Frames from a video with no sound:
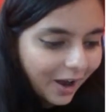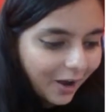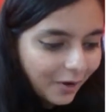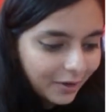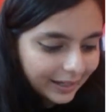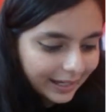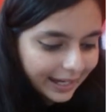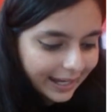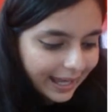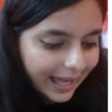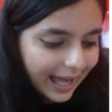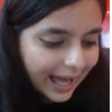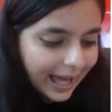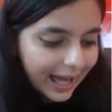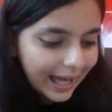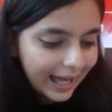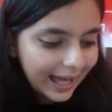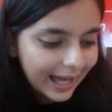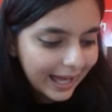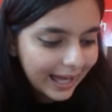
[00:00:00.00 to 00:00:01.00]
Okay.
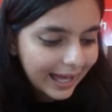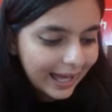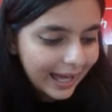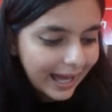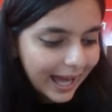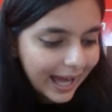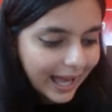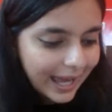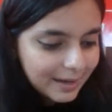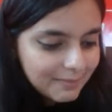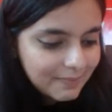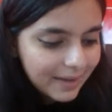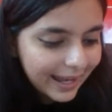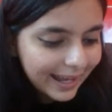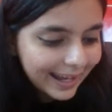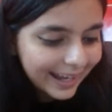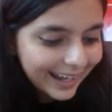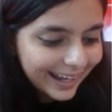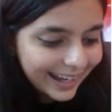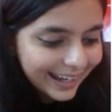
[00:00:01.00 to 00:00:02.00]
Hi,
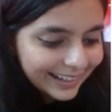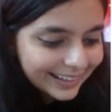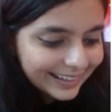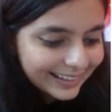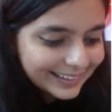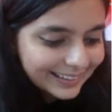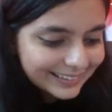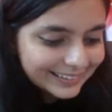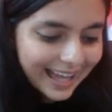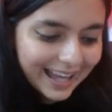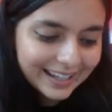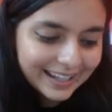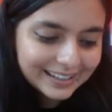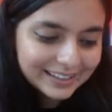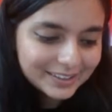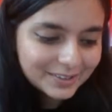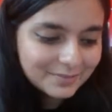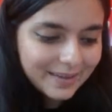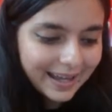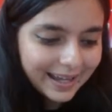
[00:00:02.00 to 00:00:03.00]
Mehak.
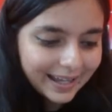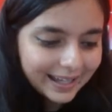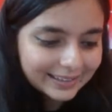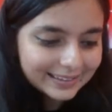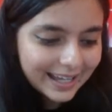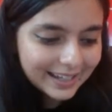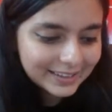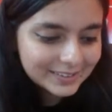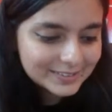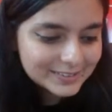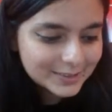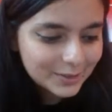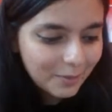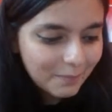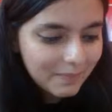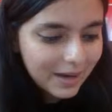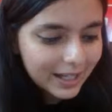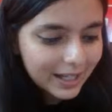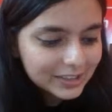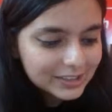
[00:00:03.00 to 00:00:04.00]
Thank you, Mehak. Thank you
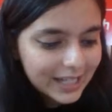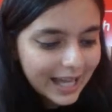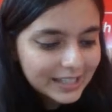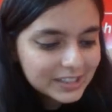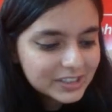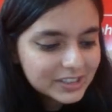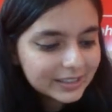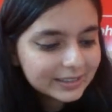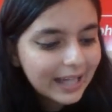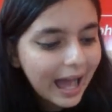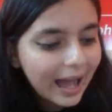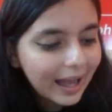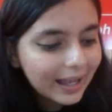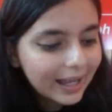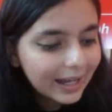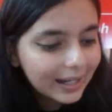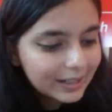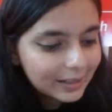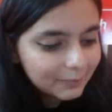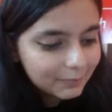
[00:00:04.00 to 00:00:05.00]
so much. Hanji, dark
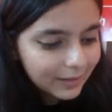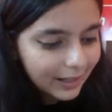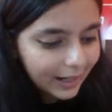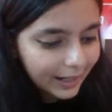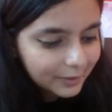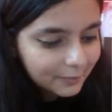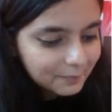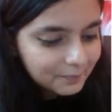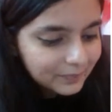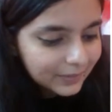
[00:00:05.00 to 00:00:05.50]
colored blood.